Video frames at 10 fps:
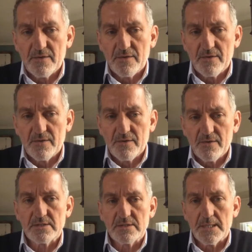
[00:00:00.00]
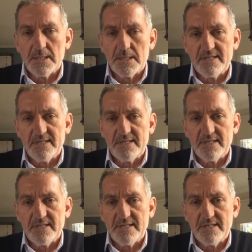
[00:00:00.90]
thoughts that have presented
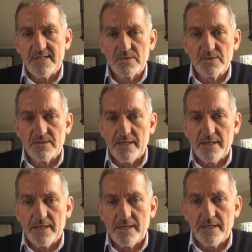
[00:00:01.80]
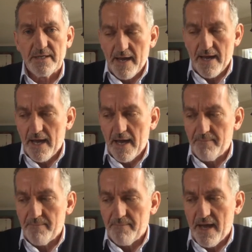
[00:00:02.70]
during the course of the week,
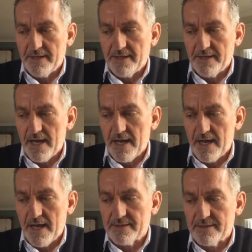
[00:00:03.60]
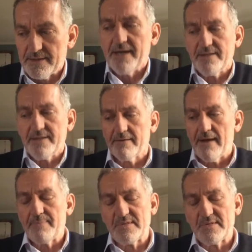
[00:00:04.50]
and that I think are
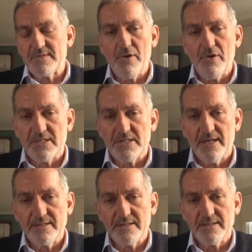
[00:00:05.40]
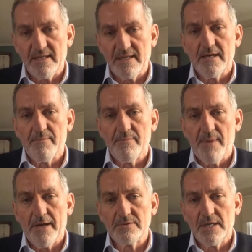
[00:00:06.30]
absolutely pertinent to thinking
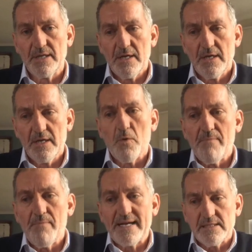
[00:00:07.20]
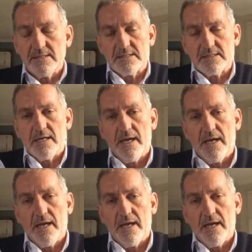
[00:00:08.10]
about what matters